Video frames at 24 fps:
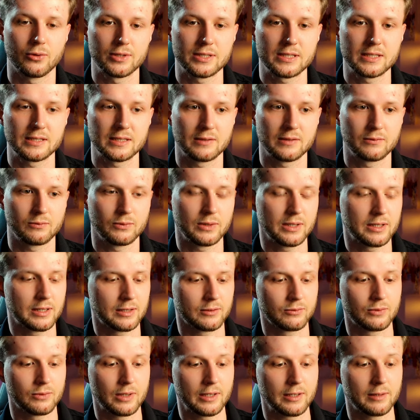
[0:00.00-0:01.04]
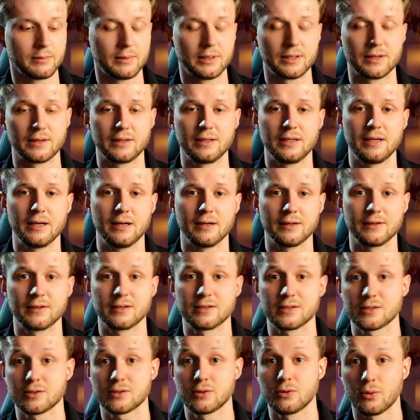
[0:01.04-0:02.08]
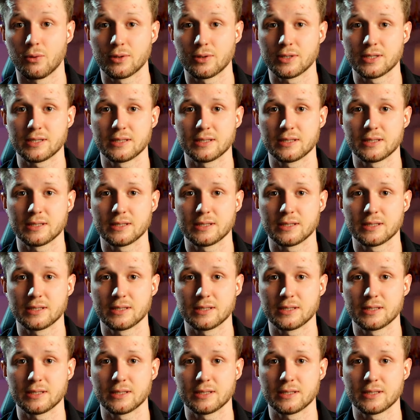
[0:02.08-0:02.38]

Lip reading: and we can recommend the others courses